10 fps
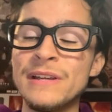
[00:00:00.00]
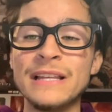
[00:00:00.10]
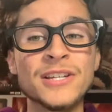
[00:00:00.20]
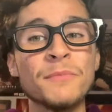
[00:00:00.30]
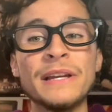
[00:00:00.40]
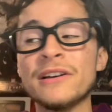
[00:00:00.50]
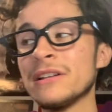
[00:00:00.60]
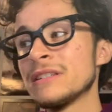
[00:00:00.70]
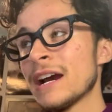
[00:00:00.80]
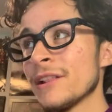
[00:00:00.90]
That's going to be
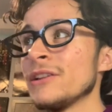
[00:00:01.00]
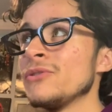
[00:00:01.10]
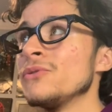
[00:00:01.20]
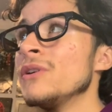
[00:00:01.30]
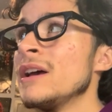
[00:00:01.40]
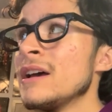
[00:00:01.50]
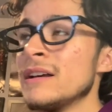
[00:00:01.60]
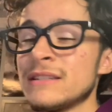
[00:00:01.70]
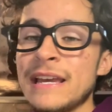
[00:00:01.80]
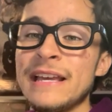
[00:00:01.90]
an entirely new
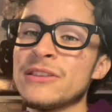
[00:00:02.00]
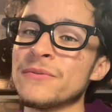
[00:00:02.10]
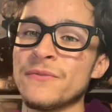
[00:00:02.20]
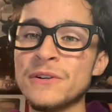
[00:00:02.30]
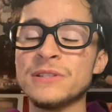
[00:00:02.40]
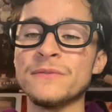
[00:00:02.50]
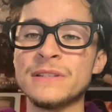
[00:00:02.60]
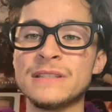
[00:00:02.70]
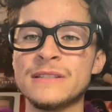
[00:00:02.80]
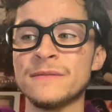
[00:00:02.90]
take, the first of
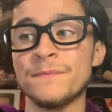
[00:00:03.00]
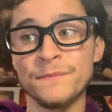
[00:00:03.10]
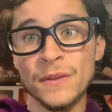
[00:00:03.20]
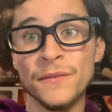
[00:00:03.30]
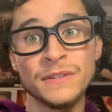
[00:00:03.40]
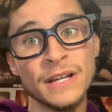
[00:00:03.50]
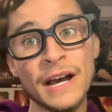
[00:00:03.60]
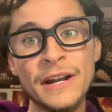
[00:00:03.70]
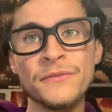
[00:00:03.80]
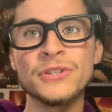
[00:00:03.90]
its
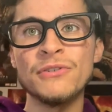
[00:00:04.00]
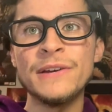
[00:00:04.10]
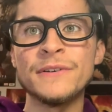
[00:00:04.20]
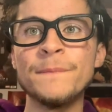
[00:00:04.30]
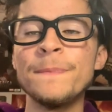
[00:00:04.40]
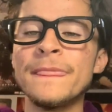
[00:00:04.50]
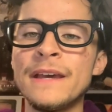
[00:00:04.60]
kind of Kraven.